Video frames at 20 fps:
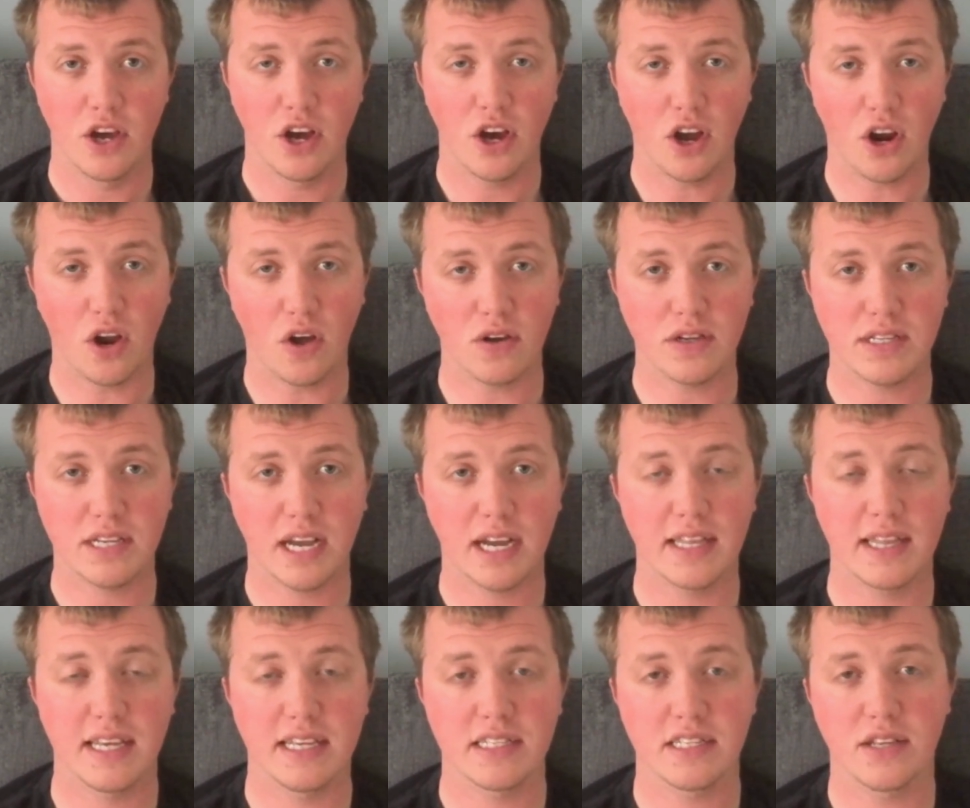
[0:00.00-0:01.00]
Alongside
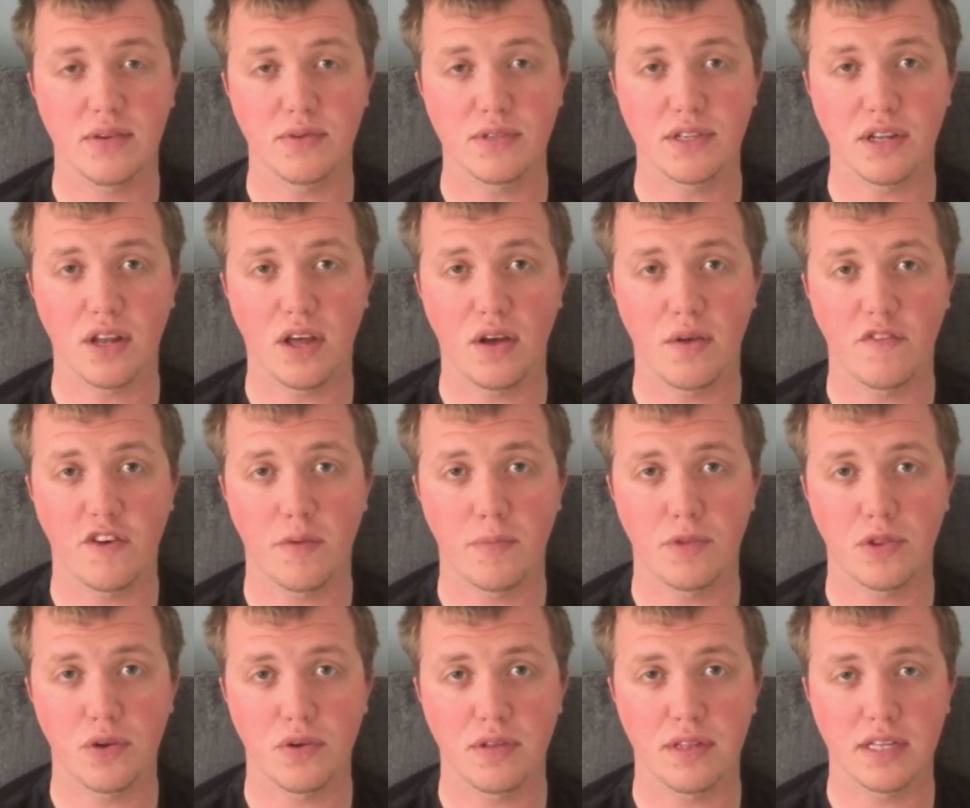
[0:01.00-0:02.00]
this, there was a lot of
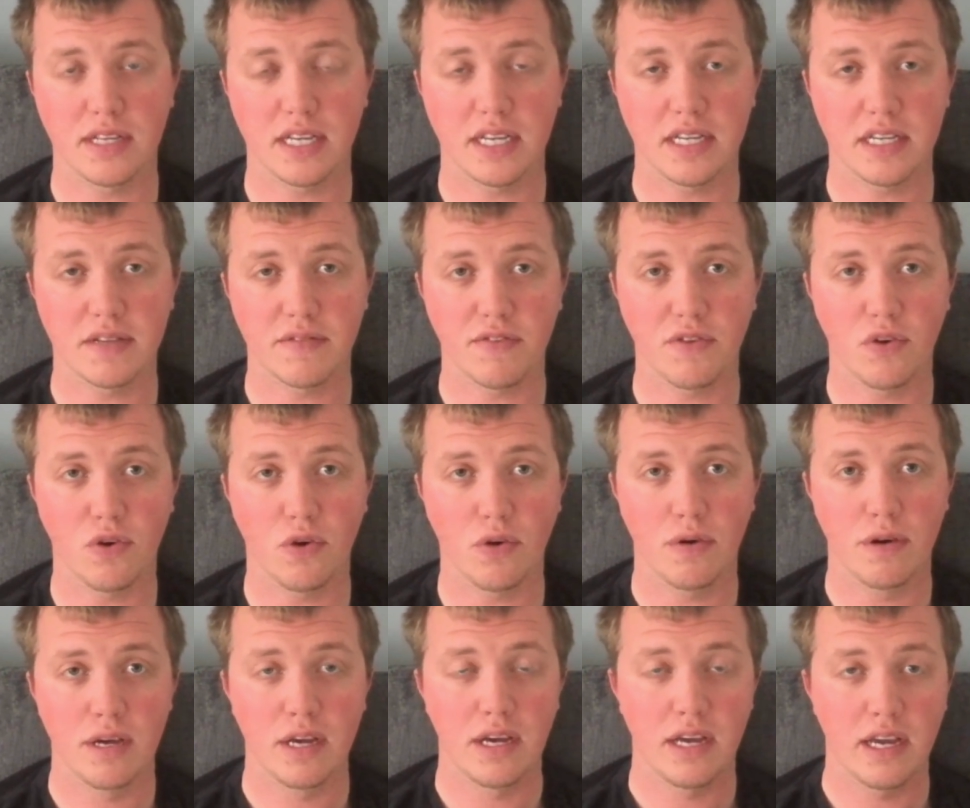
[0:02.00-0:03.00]
opportunities for
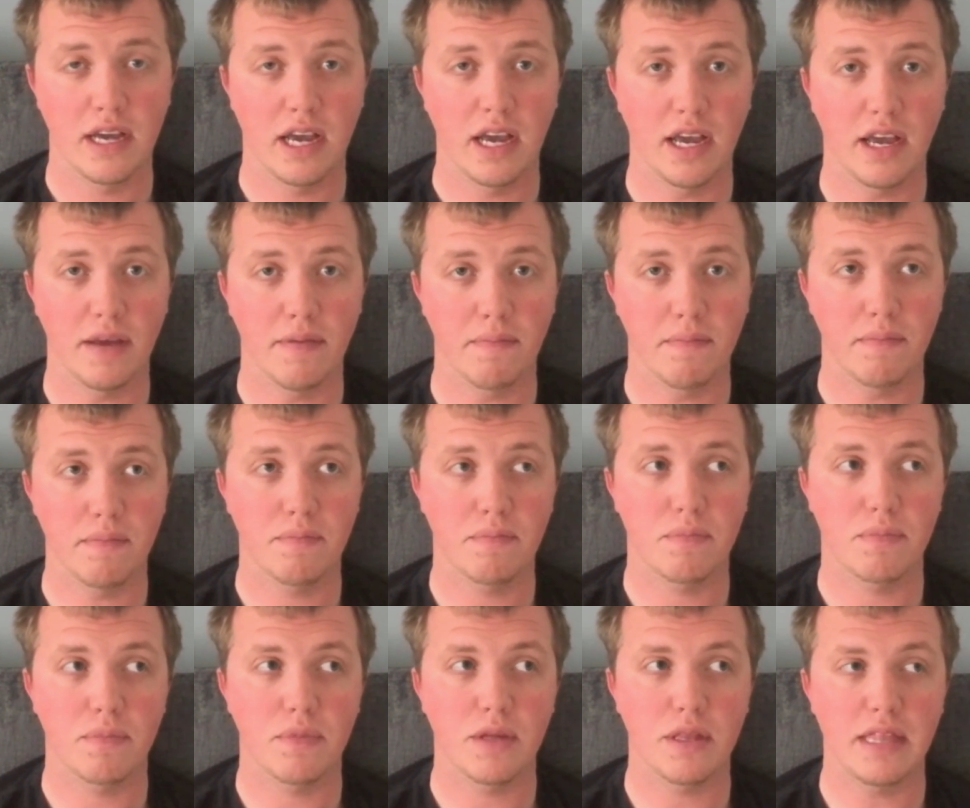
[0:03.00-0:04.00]

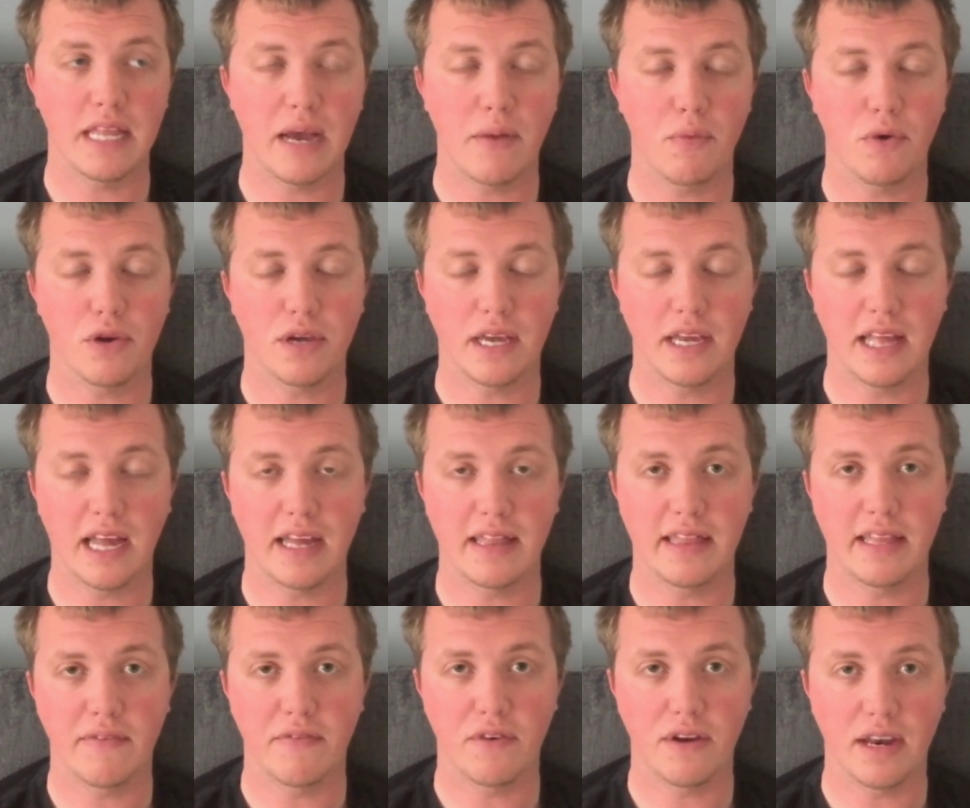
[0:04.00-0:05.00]
networking at
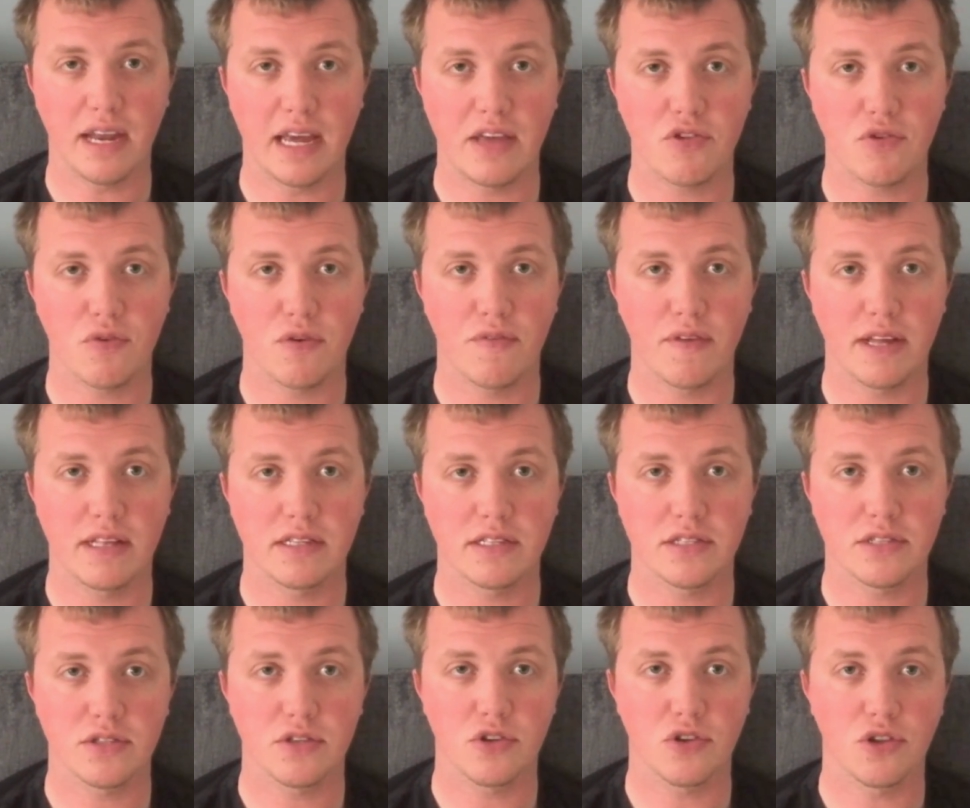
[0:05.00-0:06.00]
different leisure
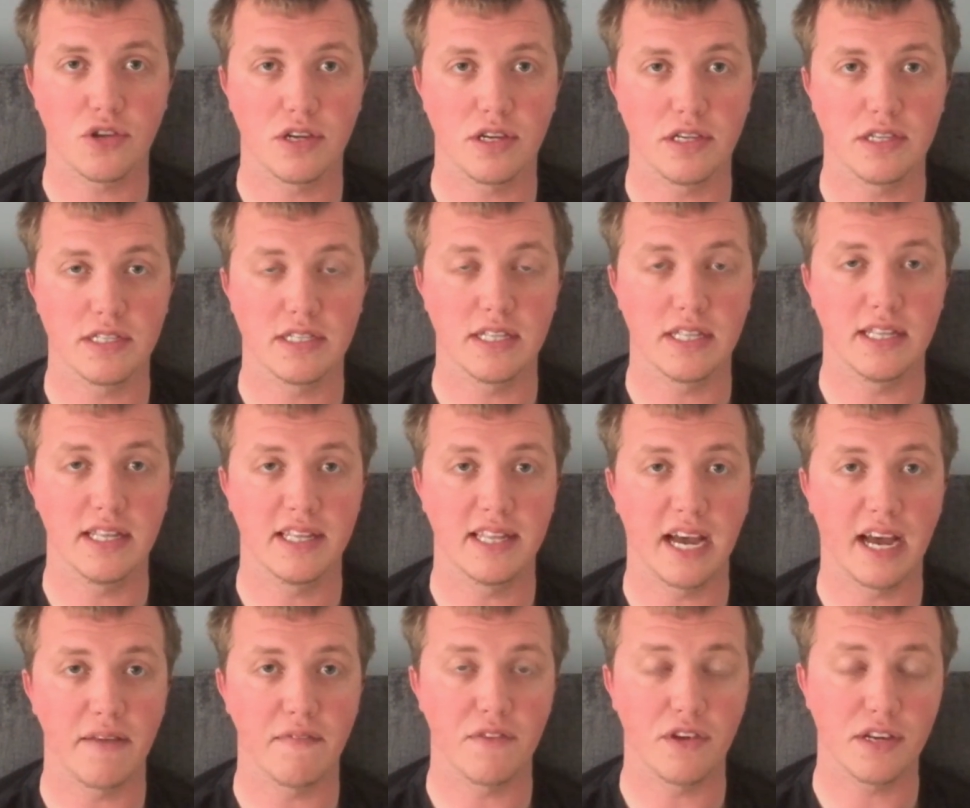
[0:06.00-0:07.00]
events, such as the
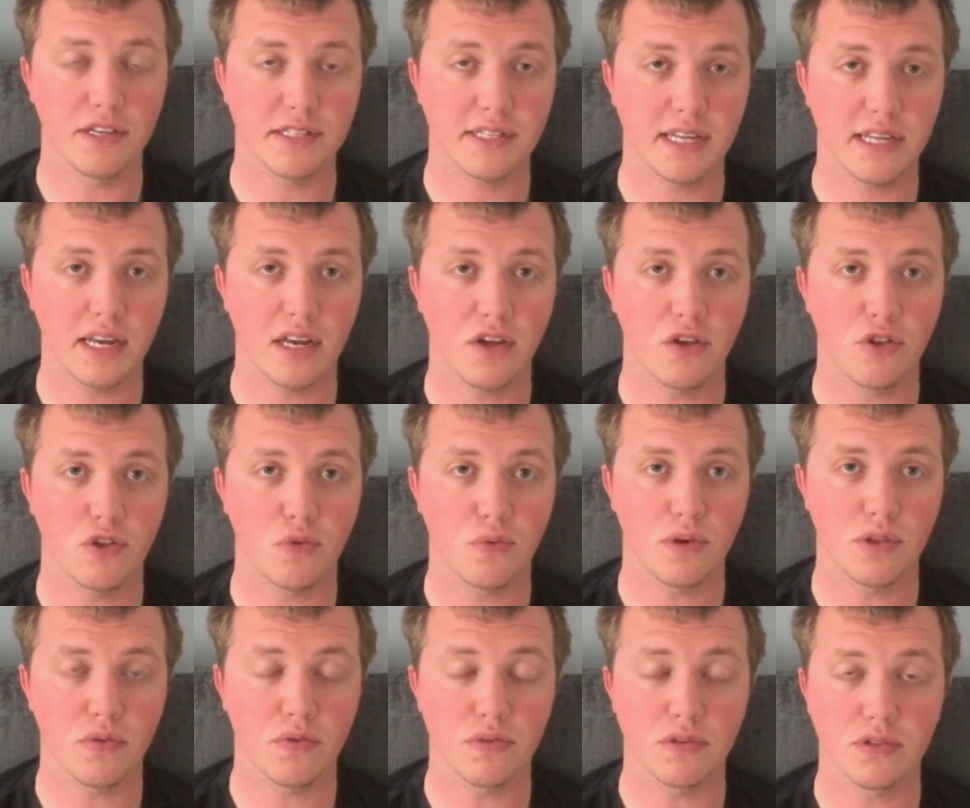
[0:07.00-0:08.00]
diversity lunch,
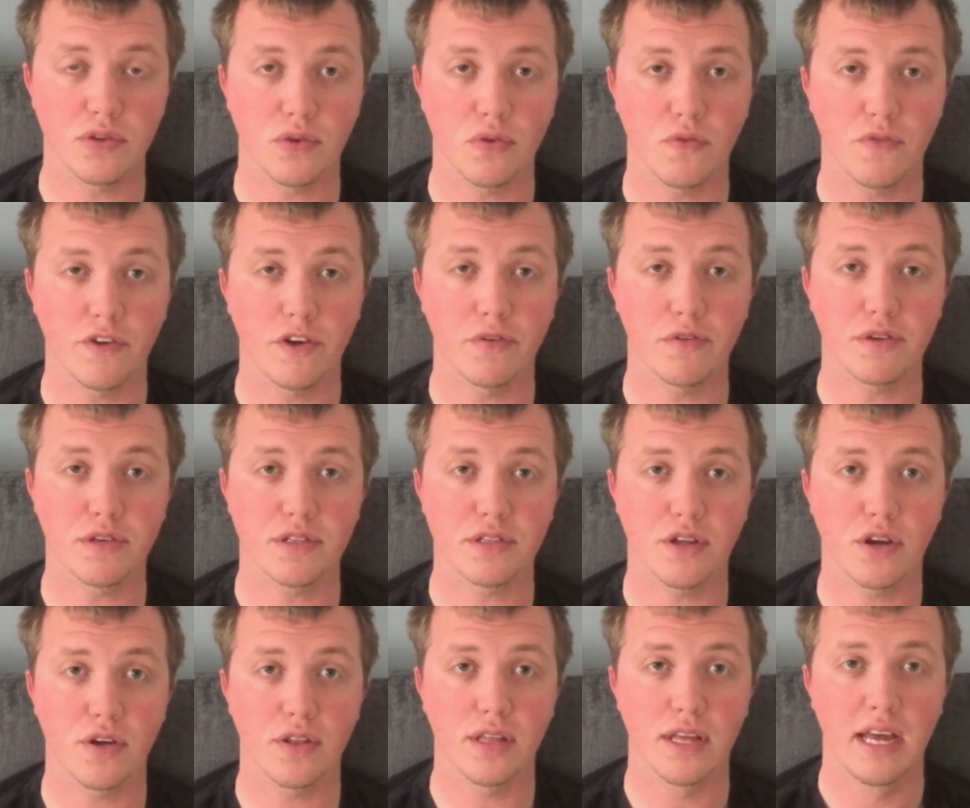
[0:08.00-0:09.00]
which was all focused
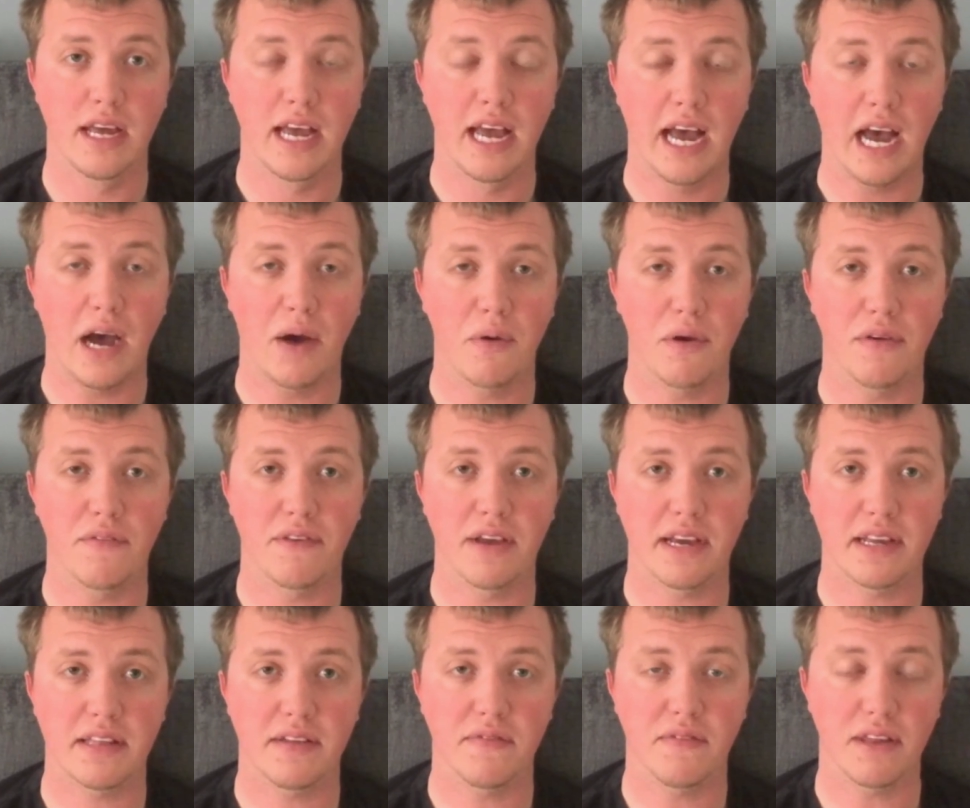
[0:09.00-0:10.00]
on how we
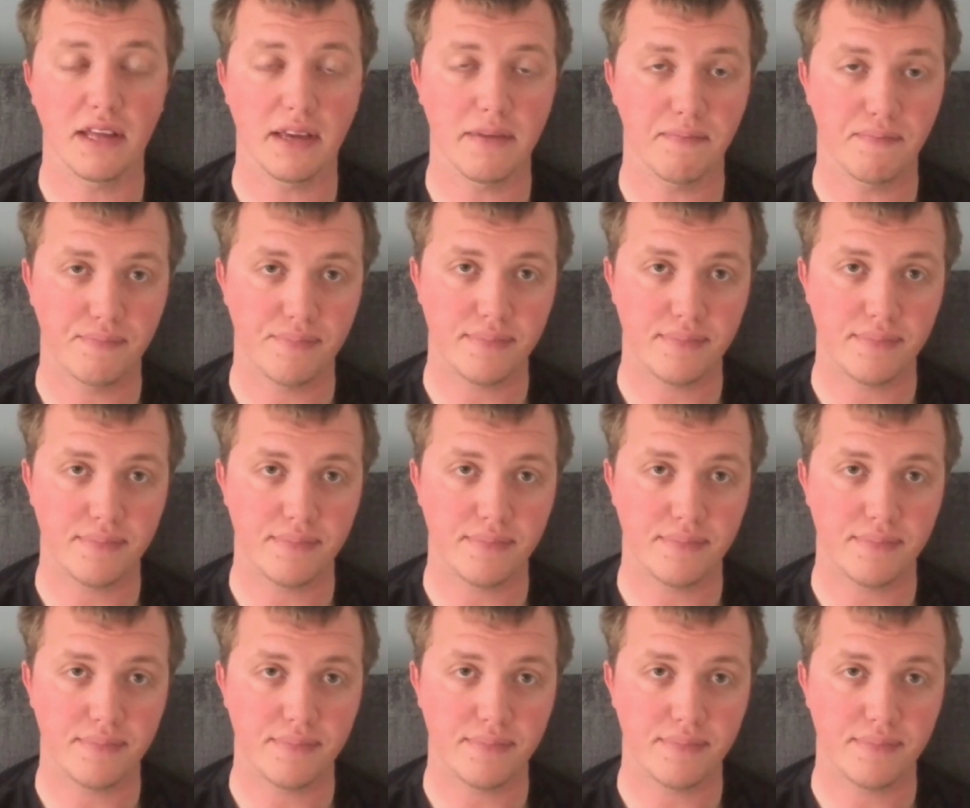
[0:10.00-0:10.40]
effectively